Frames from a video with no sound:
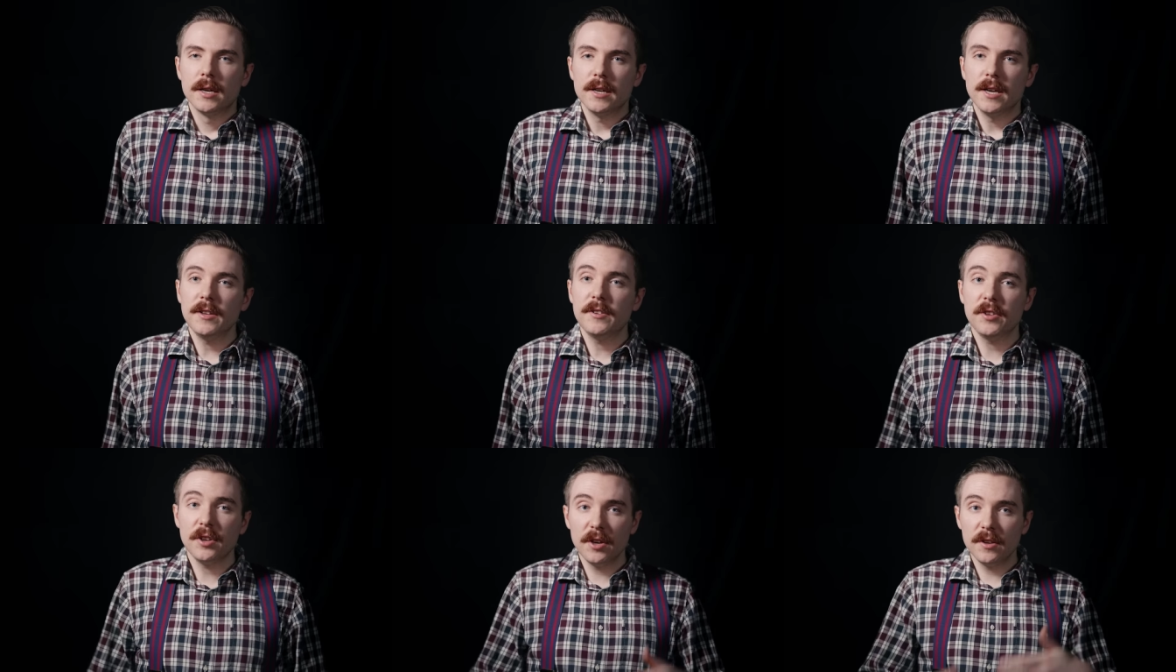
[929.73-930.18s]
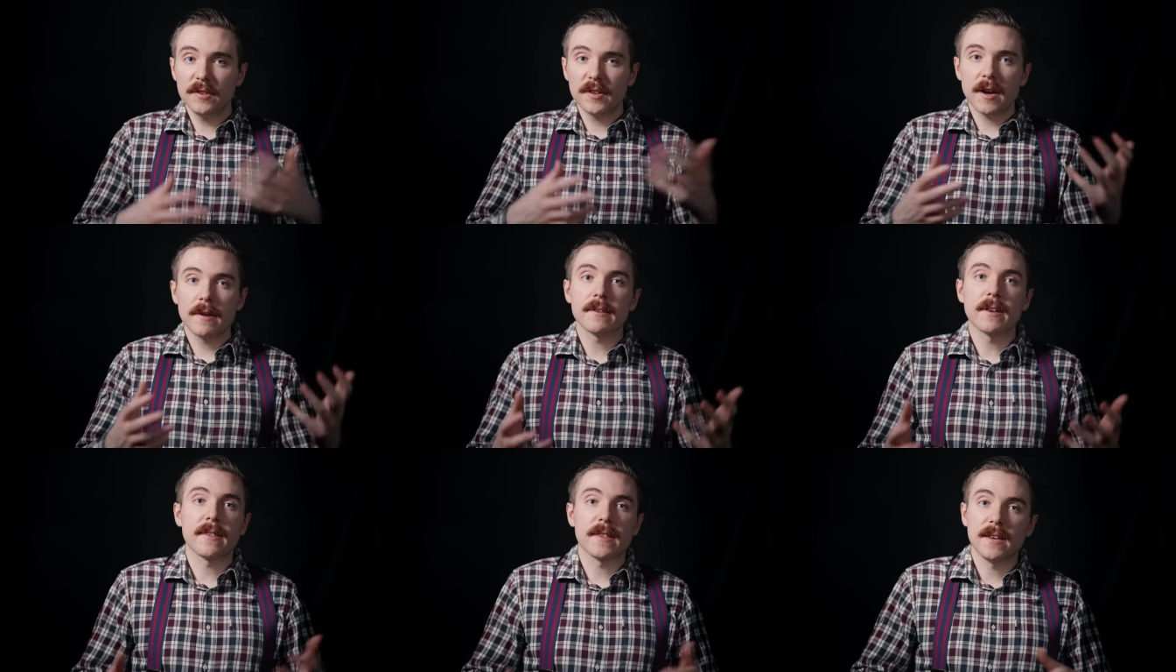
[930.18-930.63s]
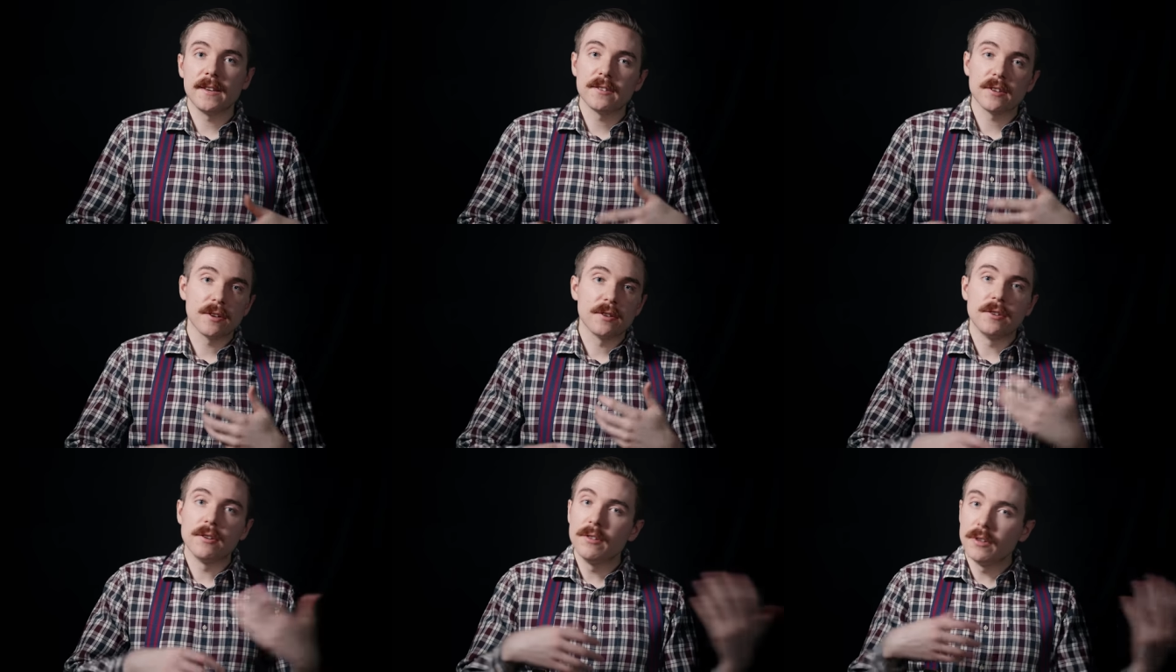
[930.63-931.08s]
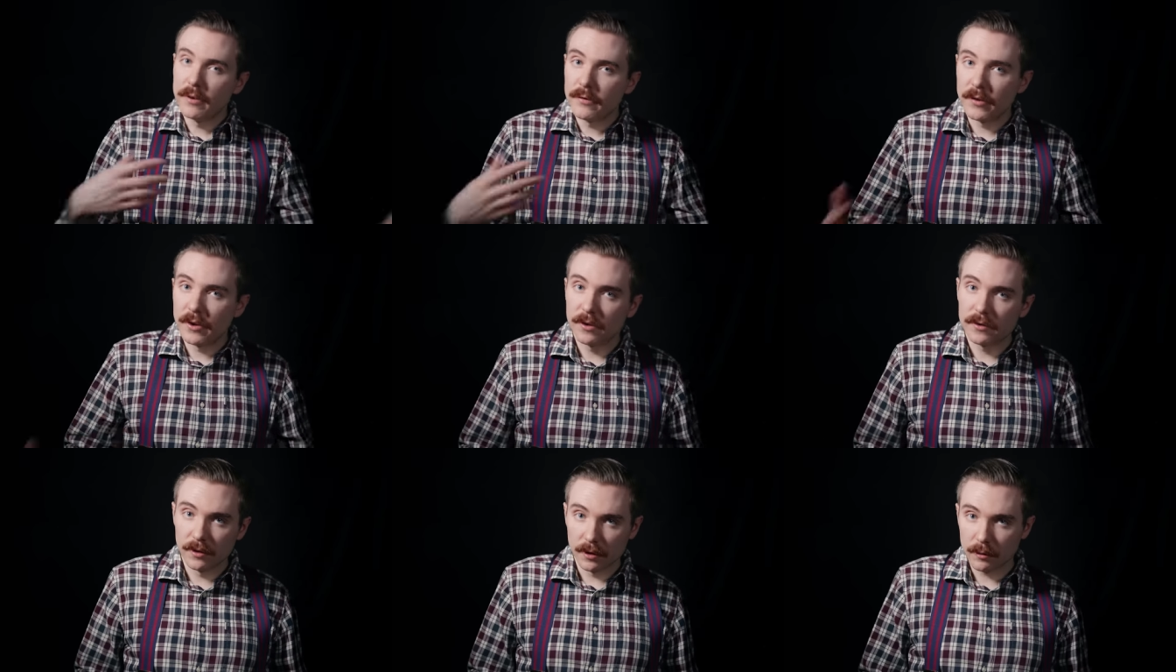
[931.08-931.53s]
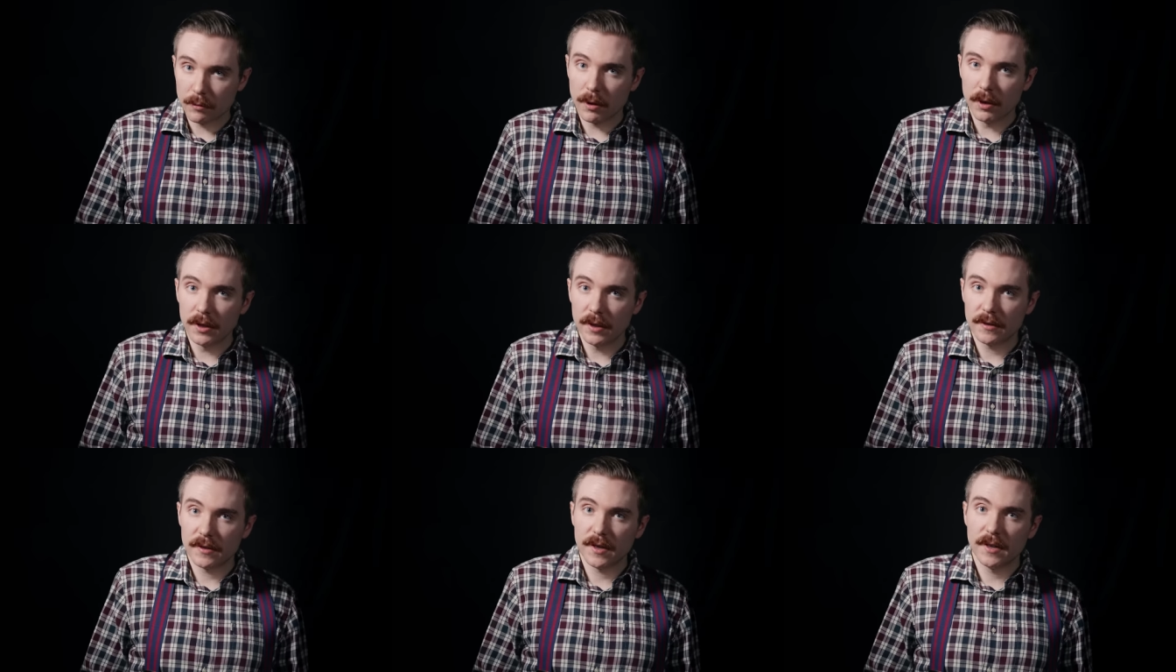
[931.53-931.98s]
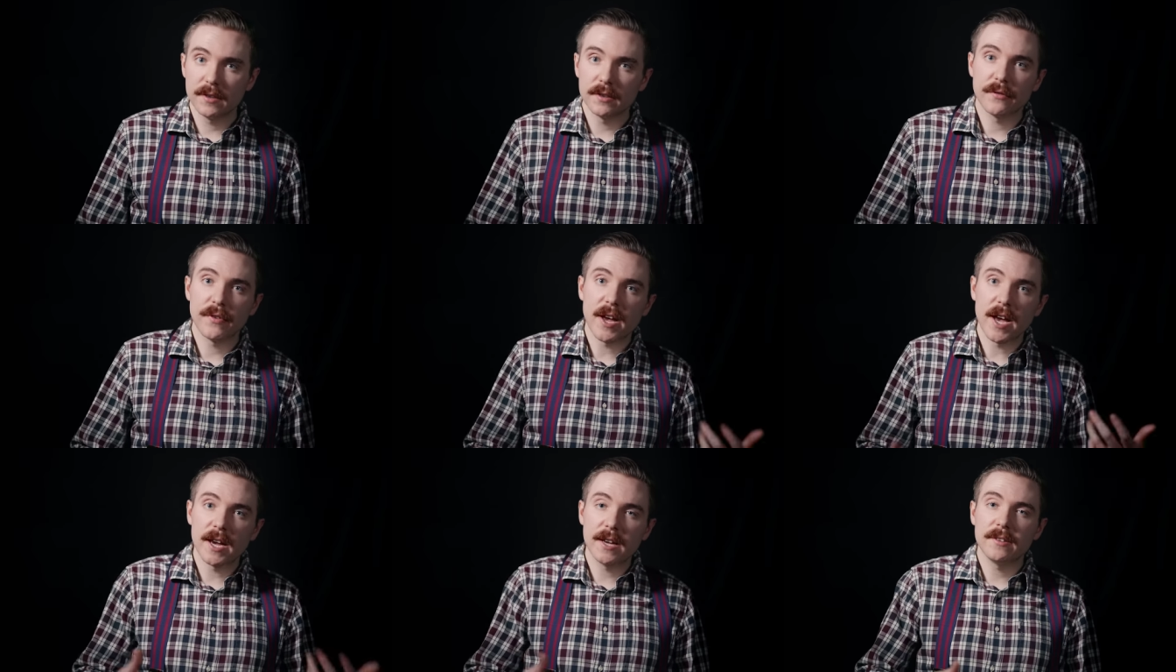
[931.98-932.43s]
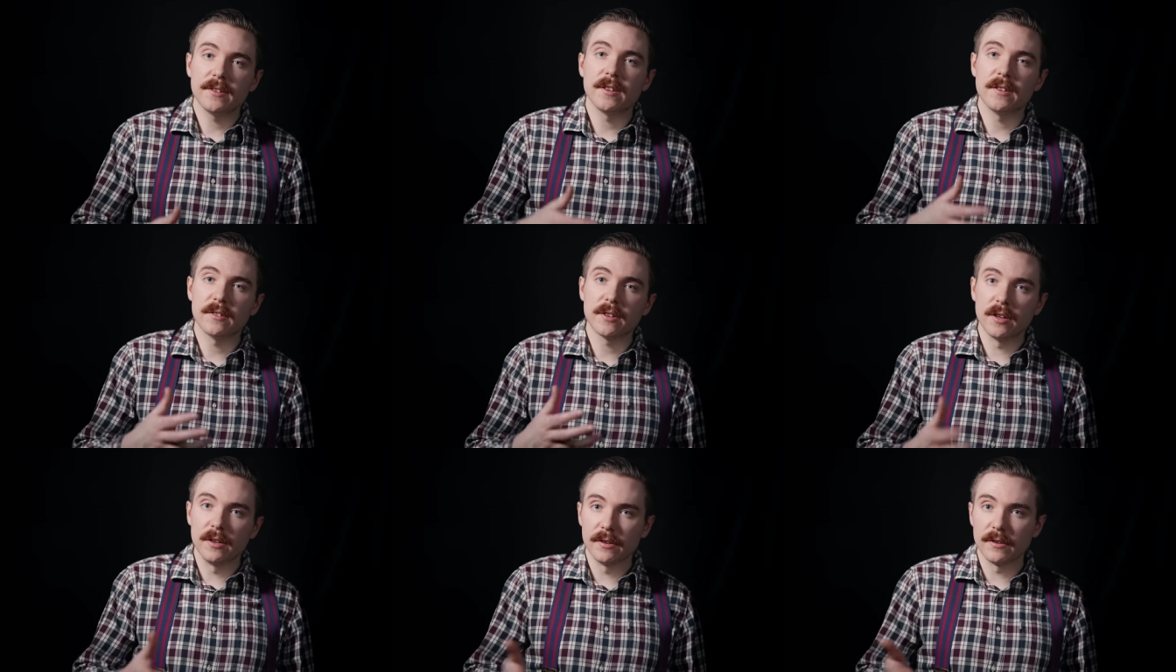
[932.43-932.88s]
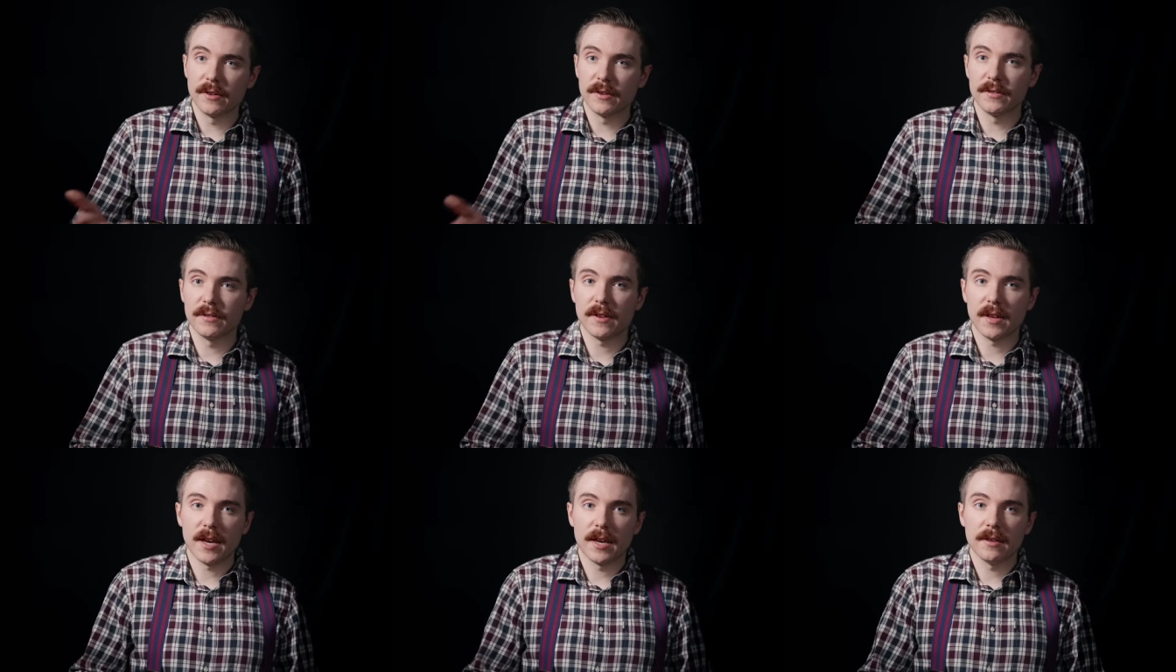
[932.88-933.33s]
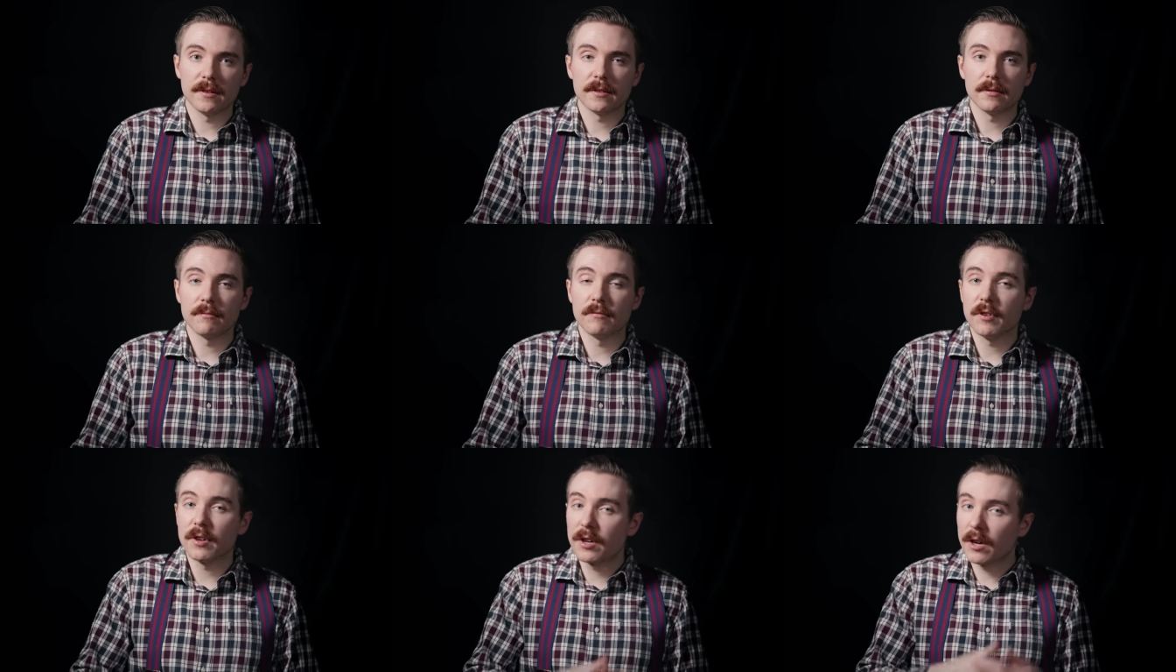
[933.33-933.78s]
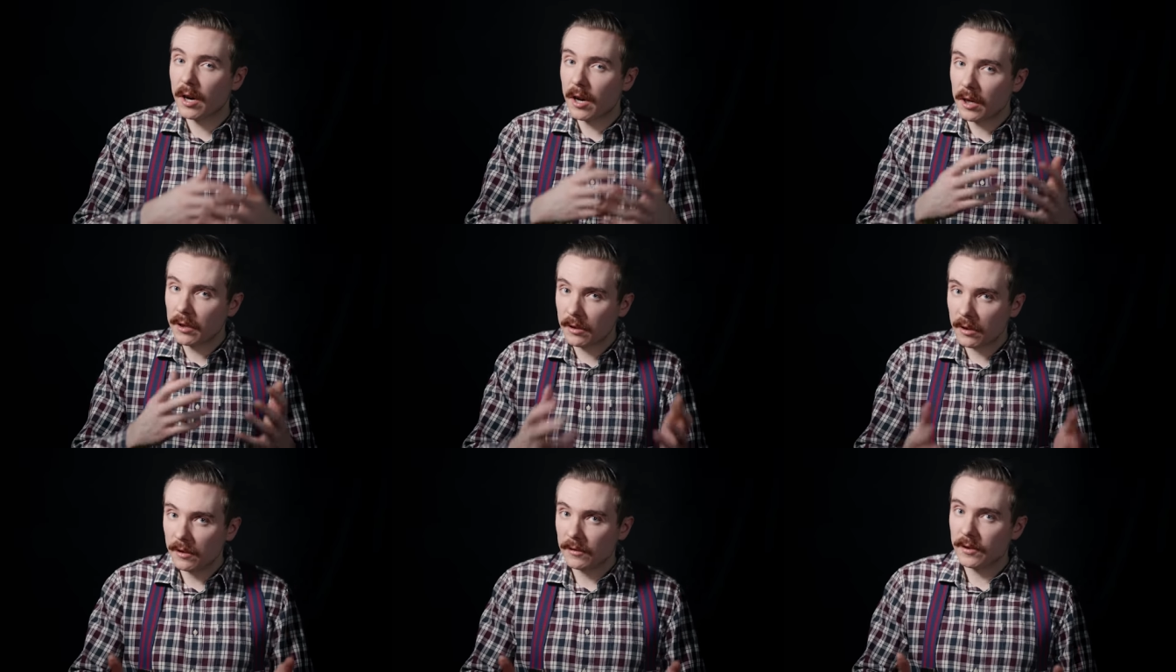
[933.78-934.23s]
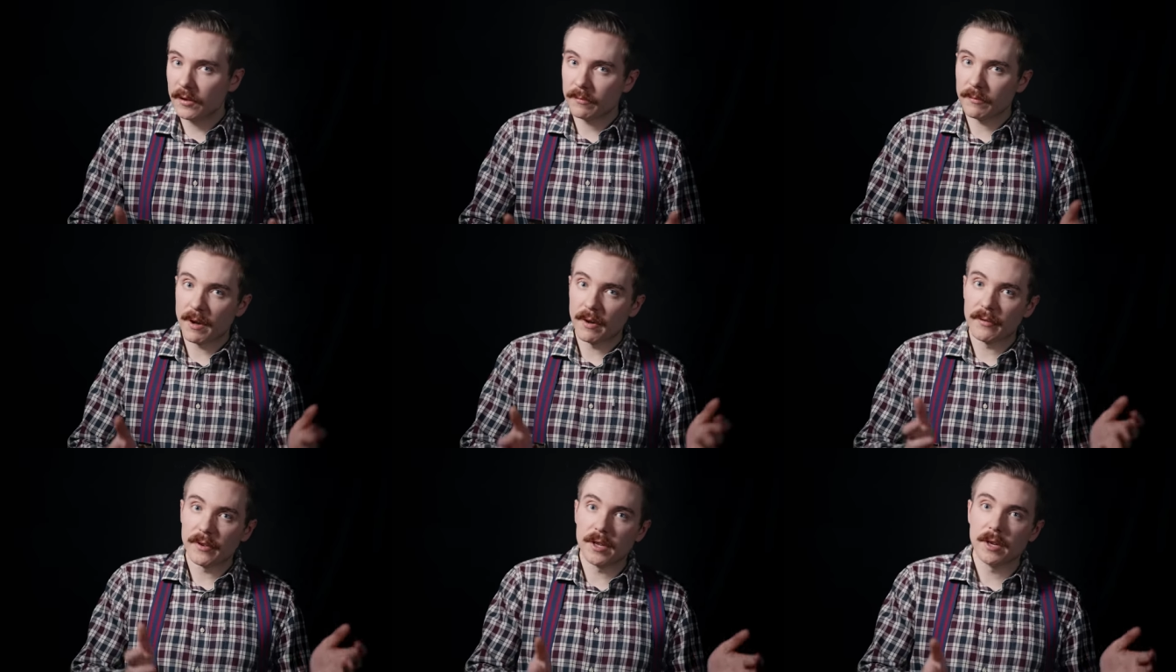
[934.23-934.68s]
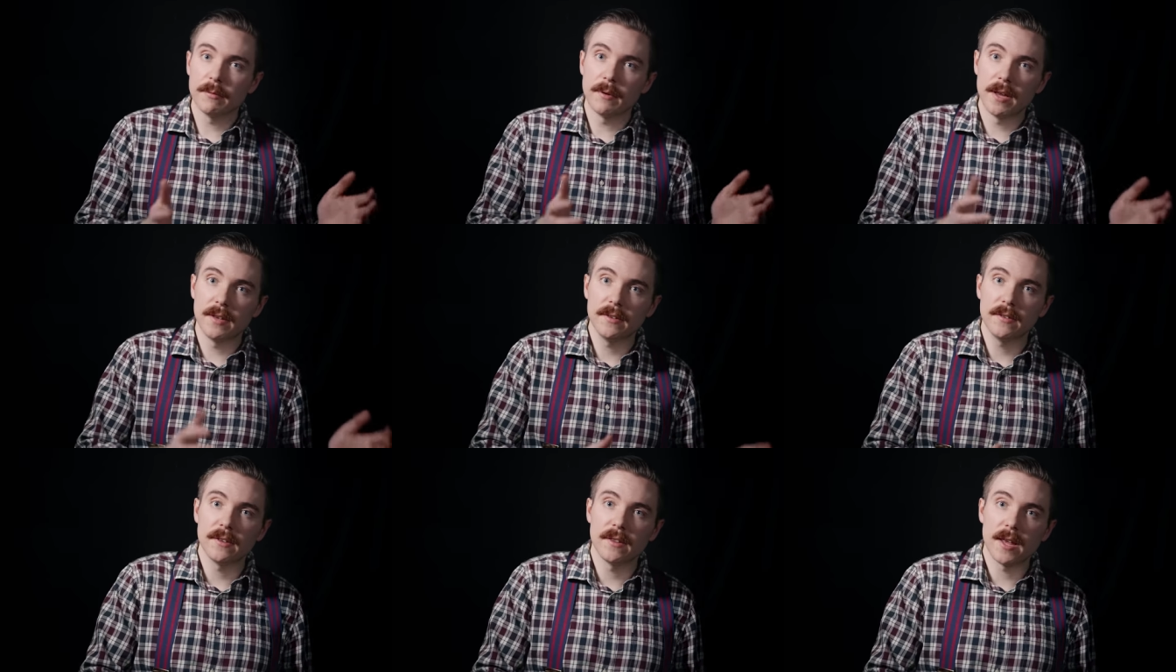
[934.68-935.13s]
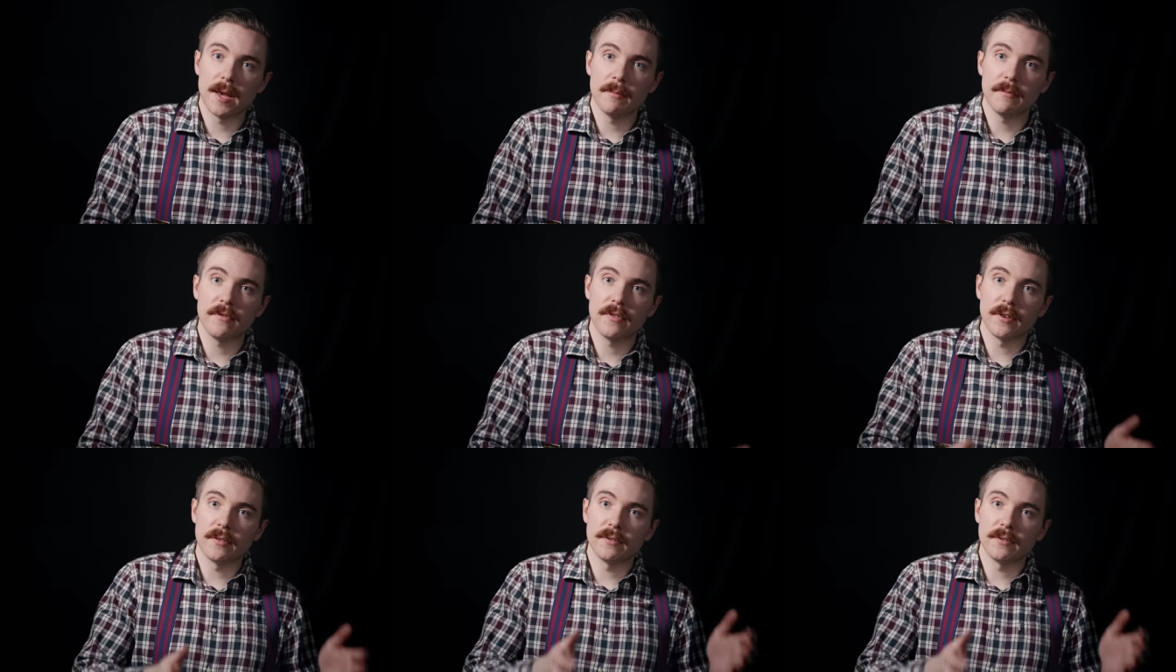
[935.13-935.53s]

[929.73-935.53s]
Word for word: It turns out that these are universal qualities of heightened altered states, regardless of whether you enter them through